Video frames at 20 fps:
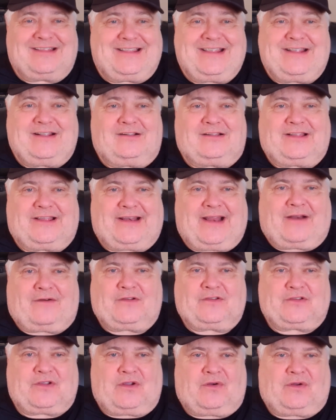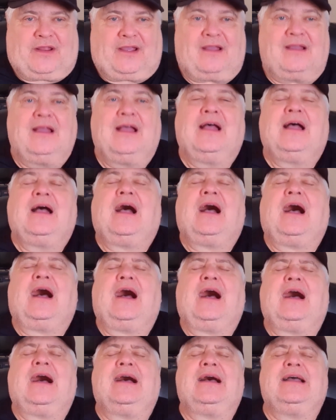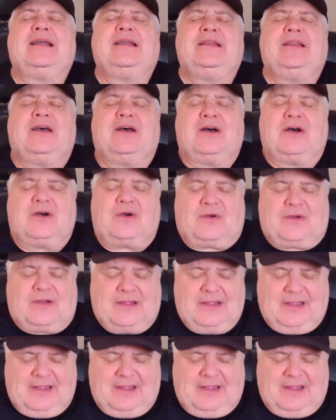legal in Arizona. I know.